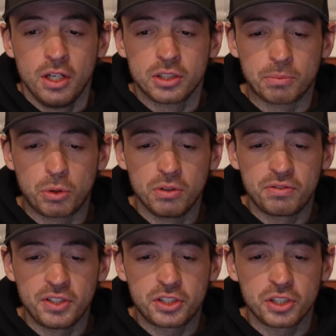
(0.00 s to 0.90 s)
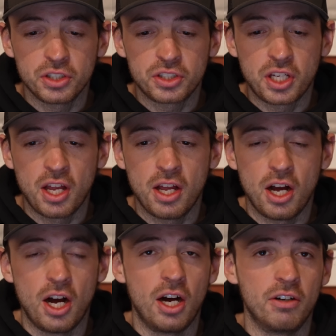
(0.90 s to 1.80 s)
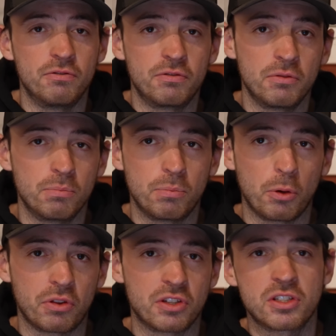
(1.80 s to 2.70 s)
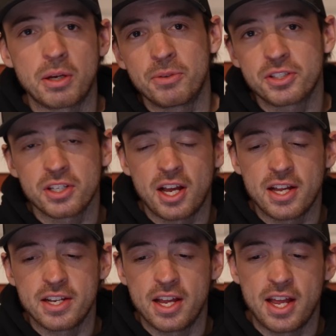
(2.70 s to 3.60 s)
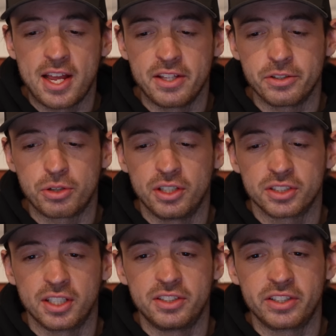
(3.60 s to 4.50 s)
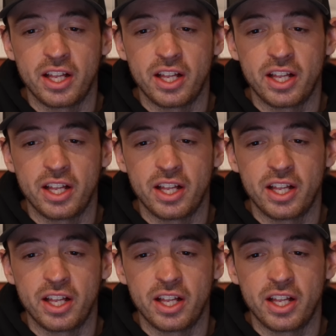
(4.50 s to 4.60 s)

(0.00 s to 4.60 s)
some cool features of both the Summit side and the trail sled